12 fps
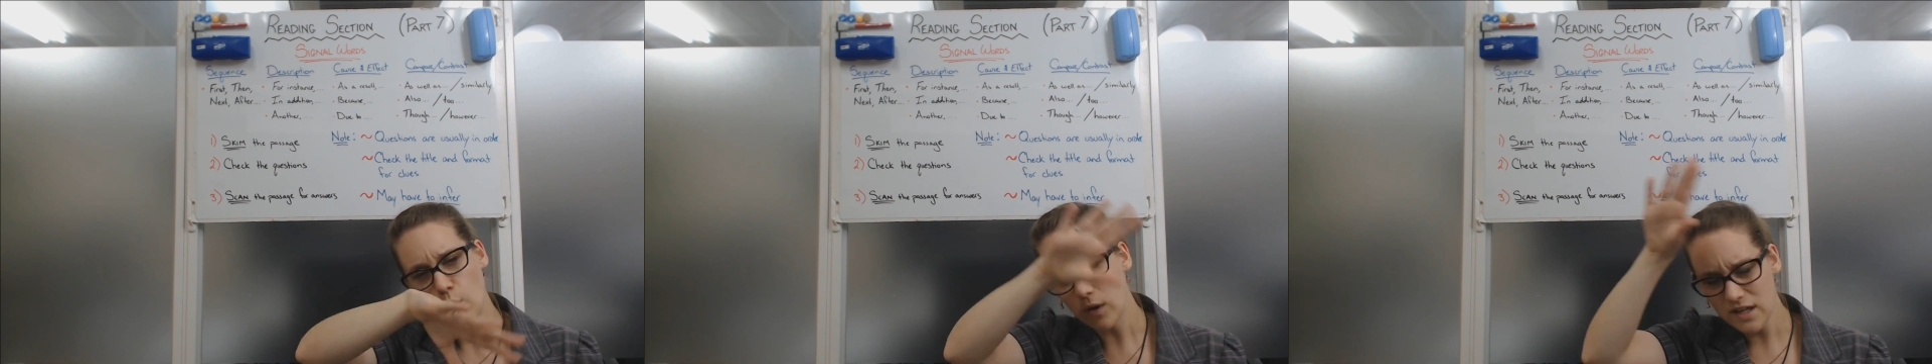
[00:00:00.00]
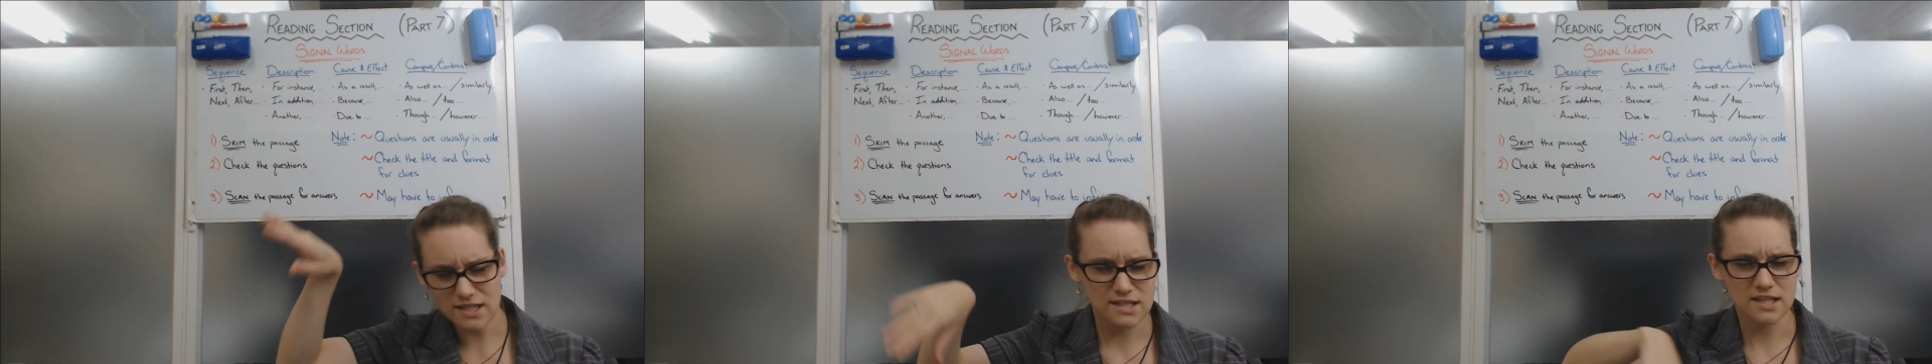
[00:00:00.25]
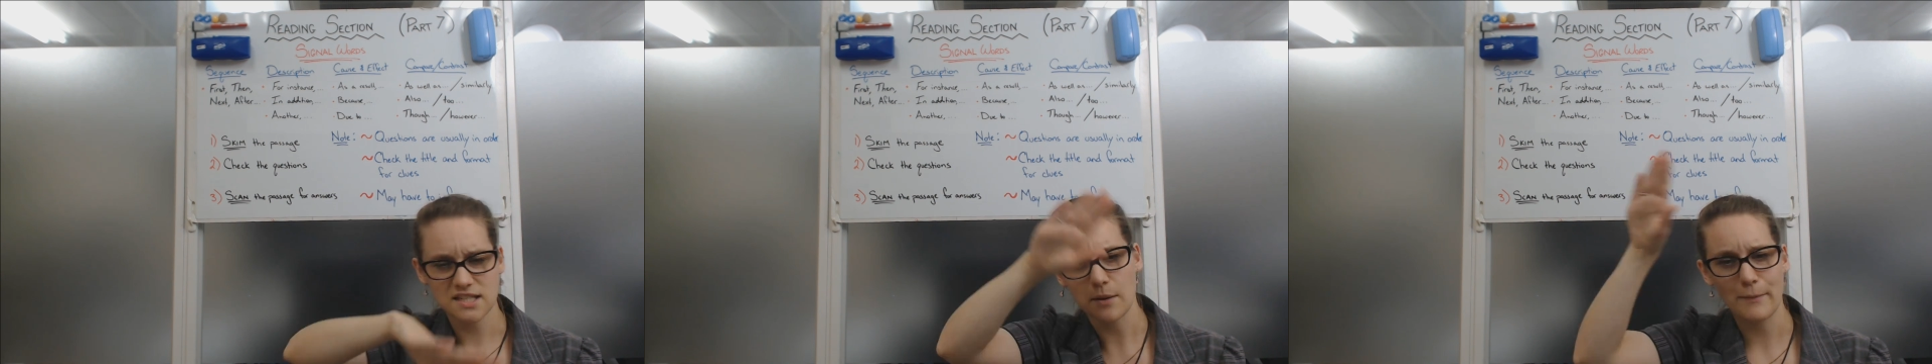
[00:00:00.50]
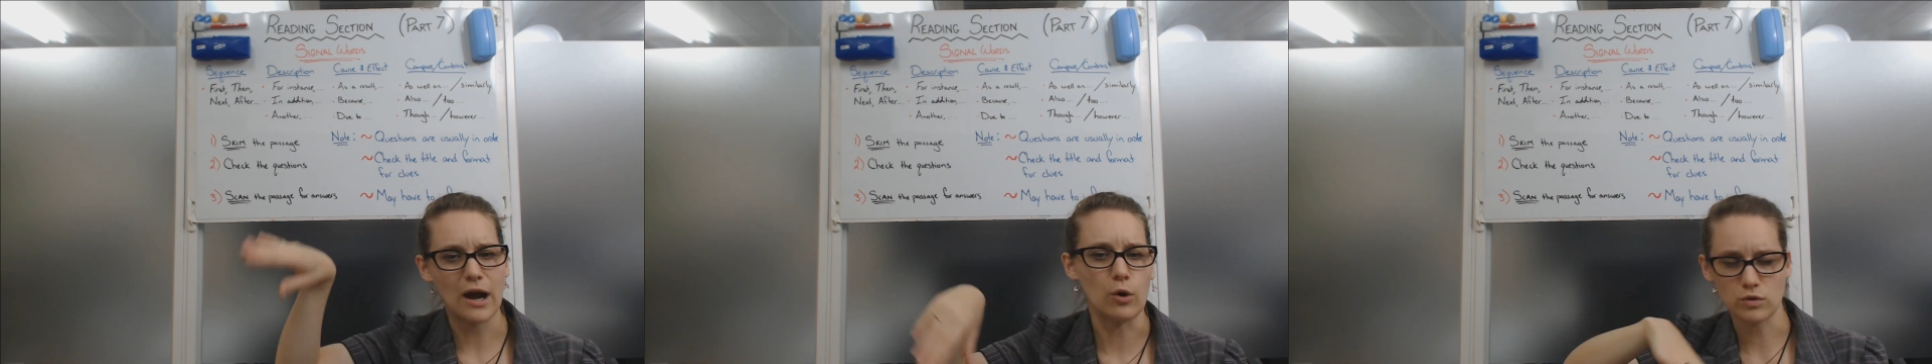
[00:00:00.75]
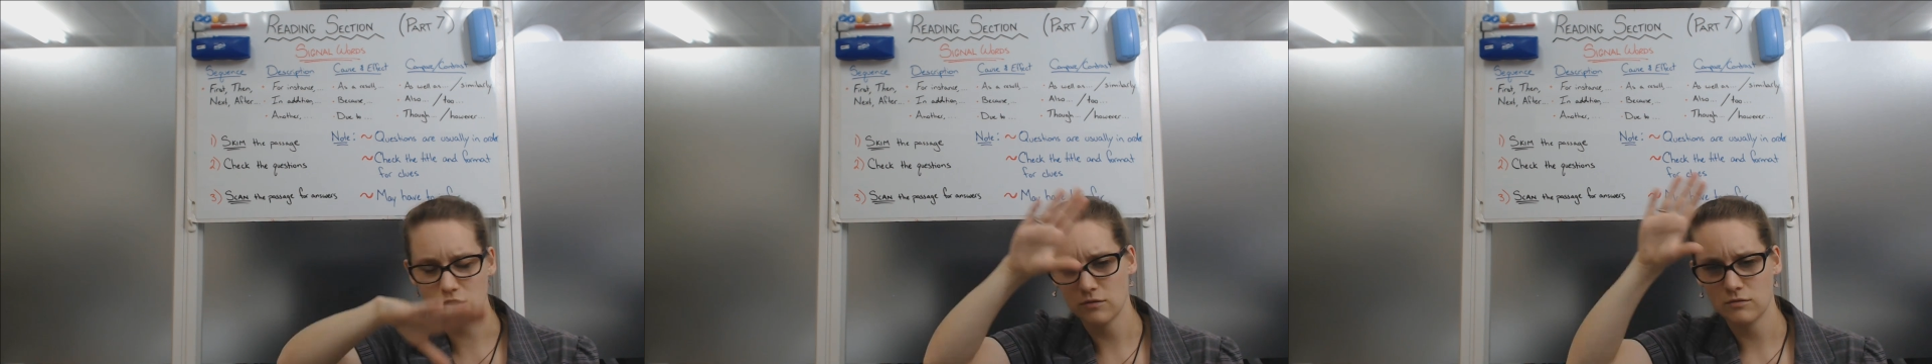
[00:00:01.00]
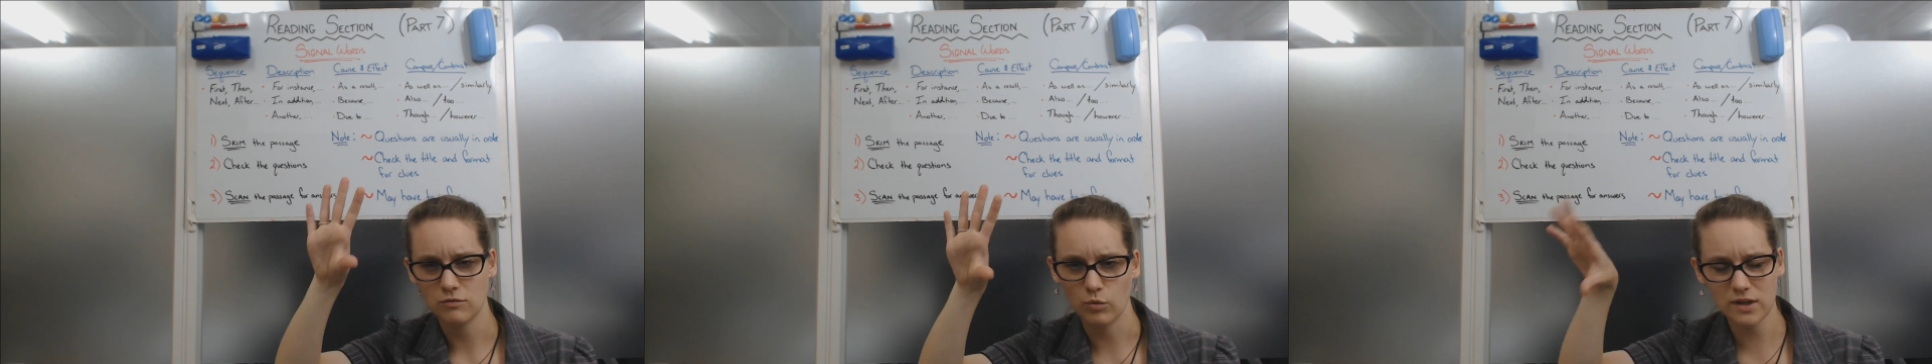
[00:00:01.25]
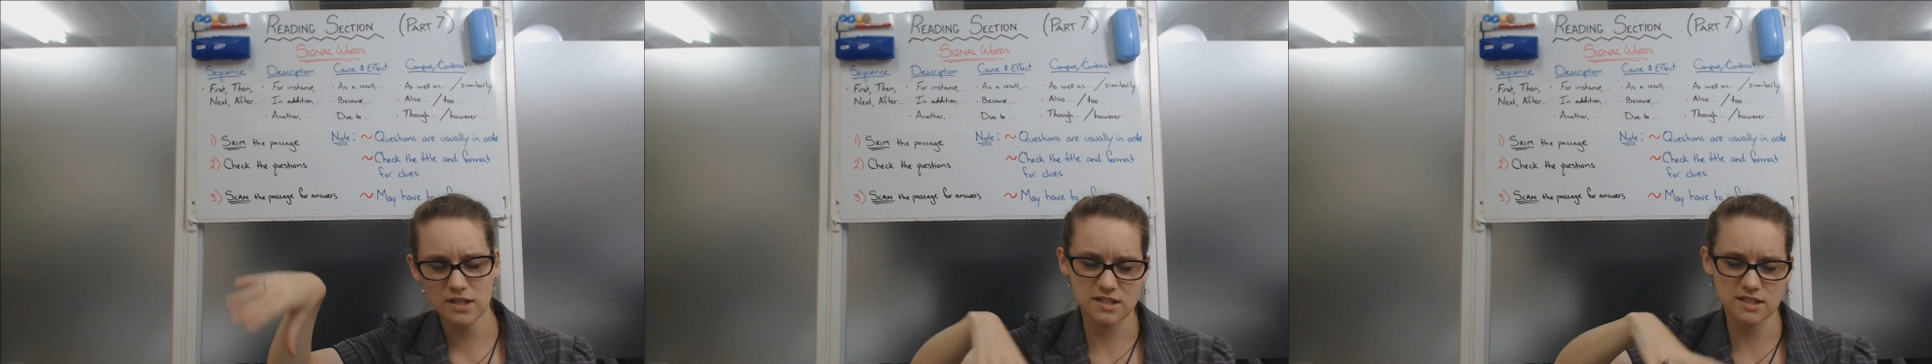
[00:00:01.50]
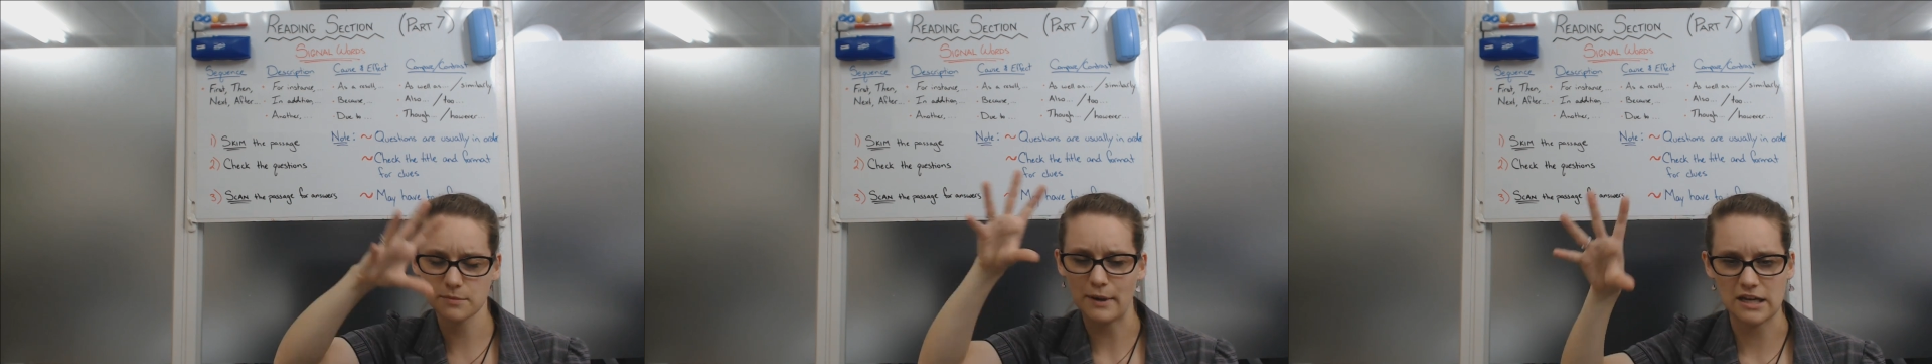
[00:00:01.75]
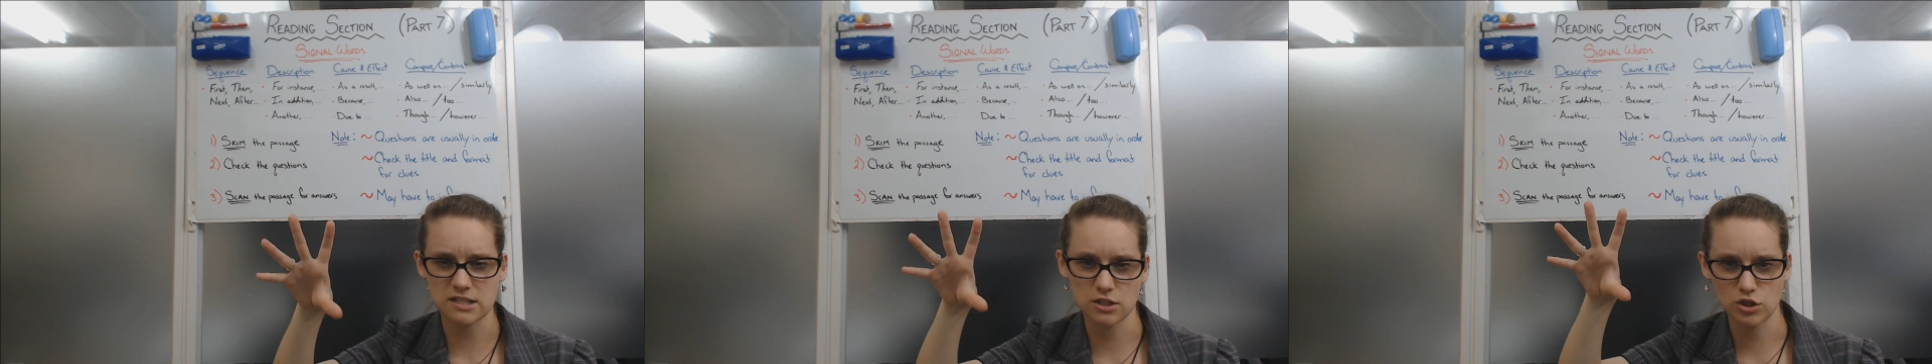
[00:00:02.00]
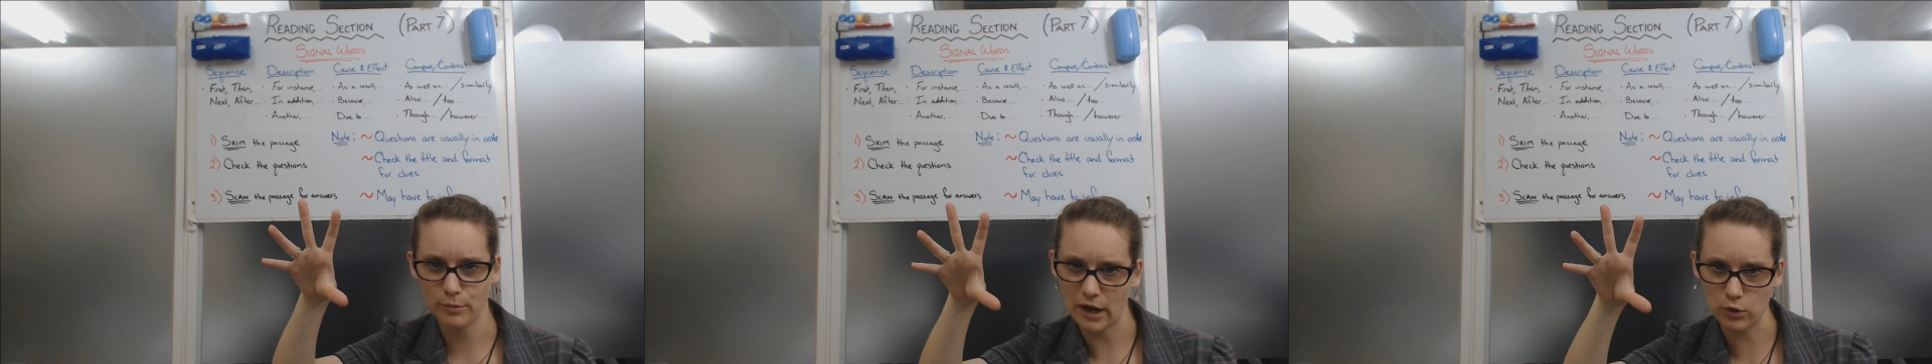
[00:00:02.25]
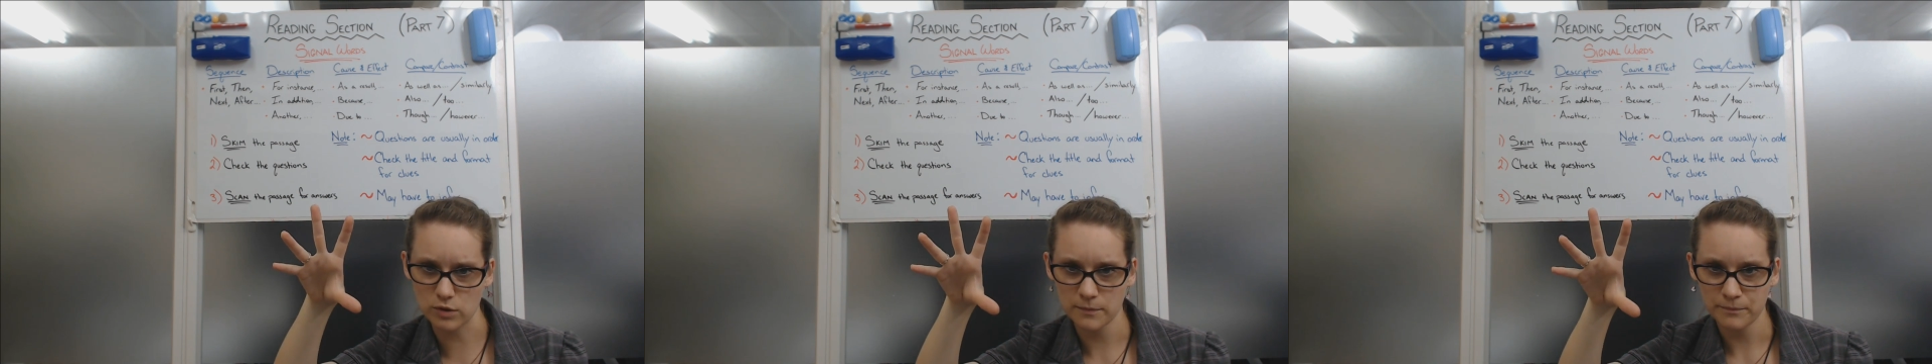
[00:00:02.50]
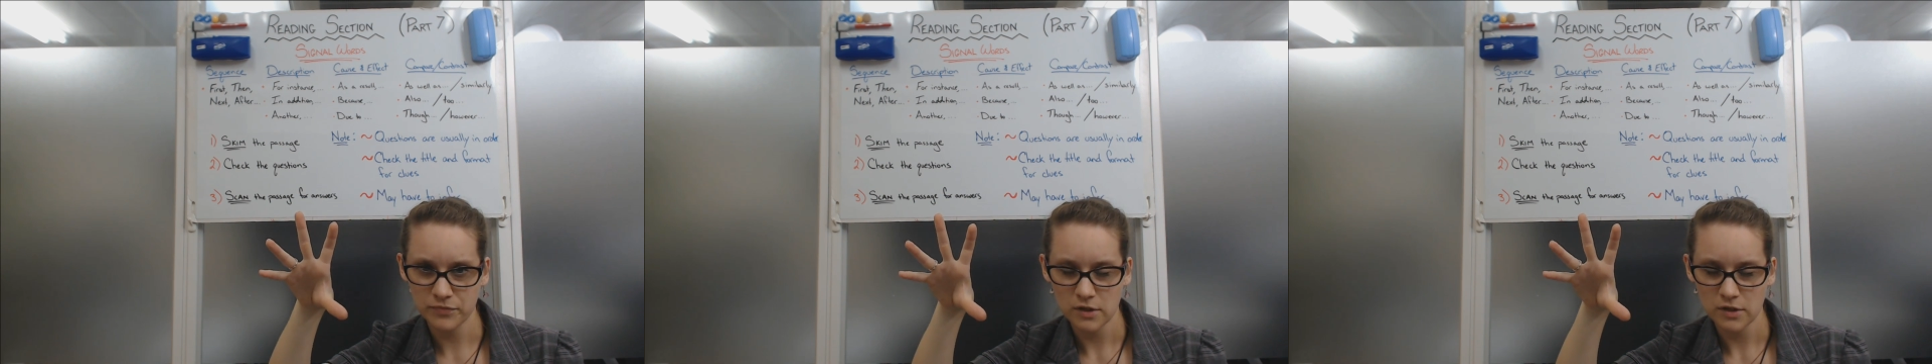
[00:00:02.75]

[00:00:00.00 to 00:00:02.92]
what is this about? What is this passage about?